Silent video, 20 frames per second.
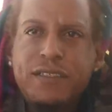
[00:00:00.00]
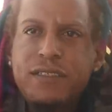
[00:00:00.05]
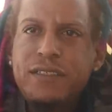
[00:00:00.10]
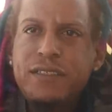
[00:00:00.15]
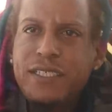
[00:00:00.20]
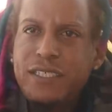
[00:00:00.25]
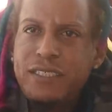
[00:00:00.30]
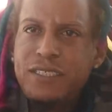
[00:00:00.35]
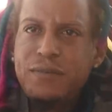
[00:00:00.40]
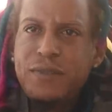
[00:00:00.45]

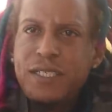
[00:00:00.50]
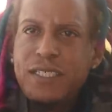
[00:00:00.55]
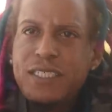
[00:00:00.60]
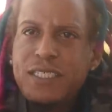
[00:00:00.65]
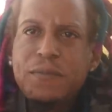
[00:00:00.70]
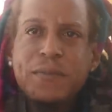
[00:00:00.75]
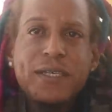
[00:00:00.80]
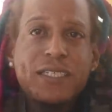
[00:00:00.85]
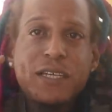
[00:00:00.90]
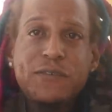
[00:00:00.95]
You get me and say,
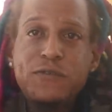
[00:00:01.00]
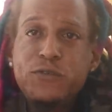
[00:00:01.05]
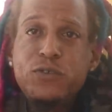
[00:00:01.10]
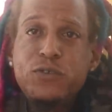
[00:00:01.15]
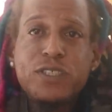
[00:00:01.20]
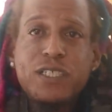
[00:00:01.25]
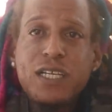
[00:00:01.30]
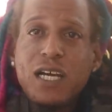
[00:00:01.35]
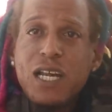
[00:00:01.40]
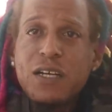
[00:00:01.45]
I get a
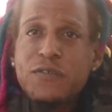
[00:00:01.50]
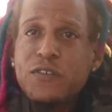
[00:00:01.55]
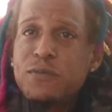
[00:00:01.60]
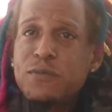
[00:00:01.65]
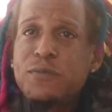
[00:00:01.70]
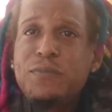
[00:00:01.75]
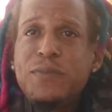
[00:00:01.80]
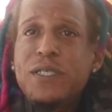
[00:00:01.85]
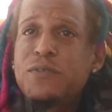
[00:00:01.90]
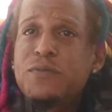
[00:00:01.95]
phone call from
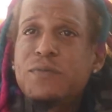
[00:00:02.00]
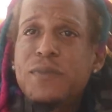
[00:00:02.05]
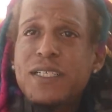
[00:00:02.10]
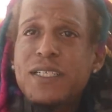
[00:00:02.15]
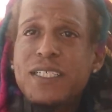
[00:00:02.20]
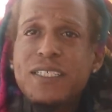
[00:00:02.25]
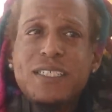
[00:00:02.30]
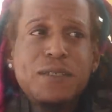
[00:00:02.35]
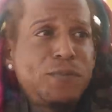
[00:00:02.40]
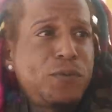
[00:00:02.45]
a baby
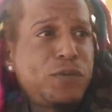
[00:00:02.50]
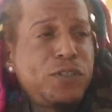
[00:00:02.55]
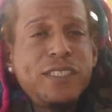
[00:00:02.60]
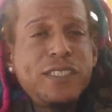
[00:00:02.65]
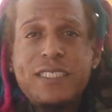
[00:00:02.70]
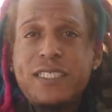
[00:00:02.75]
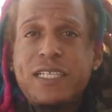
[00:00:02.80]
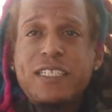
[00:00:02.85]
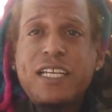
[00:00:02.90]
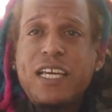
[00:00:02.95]
mother, say
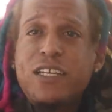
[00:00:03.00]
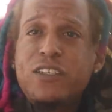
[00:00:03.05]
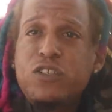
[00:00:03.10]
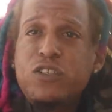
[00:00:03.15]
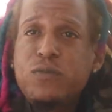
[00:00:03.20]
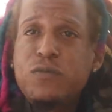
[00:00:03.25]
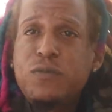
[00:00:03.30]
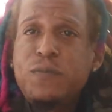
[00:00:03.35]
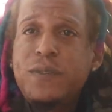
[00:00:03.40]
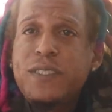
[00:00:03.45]
police are not
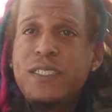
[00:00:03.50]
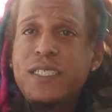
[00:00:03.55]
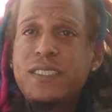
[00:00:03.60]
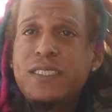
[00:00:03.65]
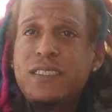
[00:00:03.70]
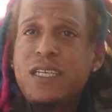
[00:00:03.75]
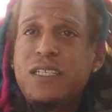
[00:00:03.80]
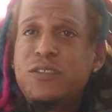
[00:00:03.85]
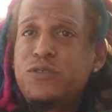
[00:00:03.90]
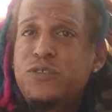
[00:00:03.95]
down my
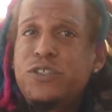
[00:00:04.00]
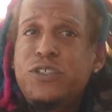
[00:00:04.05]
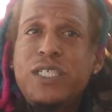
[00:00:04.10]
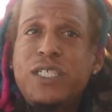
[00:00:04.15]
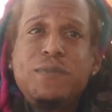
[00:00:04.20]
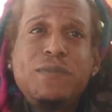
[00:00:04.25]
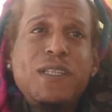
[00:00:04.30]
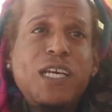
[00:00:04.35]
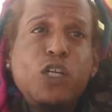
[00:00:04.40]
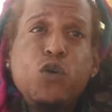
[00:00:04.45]
place and
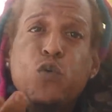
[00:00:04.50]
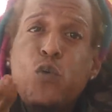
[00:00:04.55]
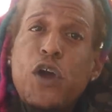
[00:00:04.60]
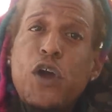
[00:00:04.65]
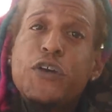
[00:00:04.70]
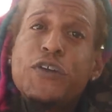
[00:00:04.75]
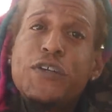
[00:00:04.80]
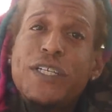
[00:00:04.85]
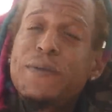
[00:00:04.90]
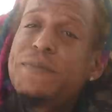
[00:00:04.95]
really not no
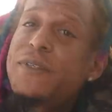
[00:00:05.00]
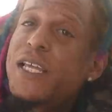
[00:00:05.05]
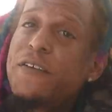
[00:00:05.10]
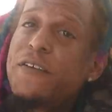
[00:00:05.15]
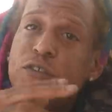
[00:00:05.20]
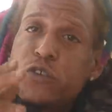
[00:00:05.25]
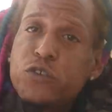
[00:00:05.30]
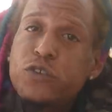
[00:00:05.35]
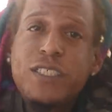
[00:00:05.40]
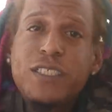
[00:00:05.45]
warrant, they
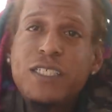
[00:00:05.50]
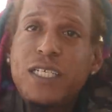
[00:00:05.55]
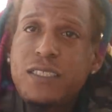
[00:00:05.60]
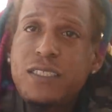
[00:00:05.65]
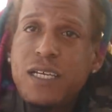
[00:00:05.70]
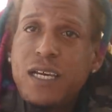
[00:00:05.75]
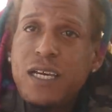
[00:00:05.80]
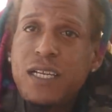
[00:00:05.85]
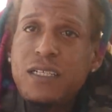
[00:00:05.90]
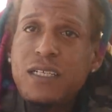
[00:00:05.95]
have nothing at
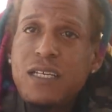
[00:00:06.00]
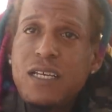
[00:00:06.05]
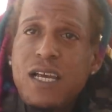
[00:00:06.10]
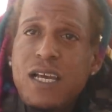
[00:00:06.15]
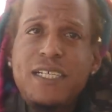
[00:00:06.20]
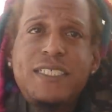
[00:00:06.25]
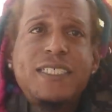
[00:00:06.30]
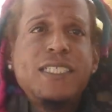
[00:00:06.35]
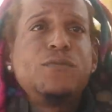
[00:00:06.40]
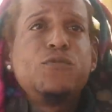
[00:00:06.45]
all,
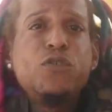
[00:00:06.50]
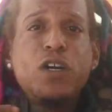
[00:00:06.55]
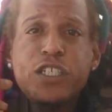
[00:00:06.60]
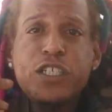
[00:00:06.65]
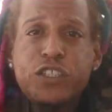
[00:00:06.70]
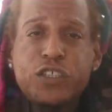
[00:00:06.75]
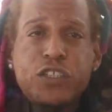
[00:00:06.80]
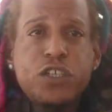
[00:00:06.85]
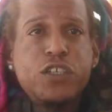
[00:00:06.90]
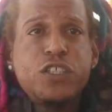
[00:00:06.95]
and say, I'm going to
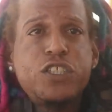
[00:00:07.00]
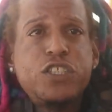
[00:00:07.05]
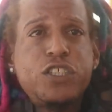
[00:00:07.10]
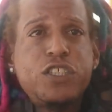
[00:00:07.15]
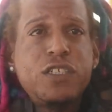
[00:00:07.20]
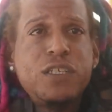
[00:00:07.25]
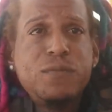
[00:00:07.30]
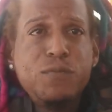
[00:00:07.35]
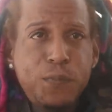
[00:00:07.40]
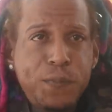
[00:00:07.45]
search
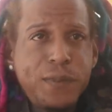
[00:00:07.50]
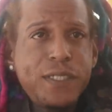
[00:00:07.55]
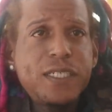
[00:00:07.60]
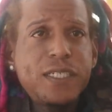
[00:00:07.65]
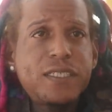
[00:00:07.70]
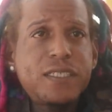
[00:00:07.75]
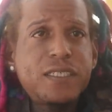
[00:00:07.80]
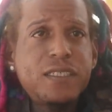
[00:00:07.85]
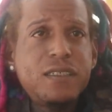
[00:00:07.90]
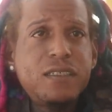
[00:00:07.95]
my
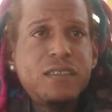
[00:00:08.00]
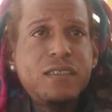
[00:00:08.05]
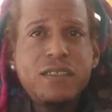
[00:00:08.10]
place.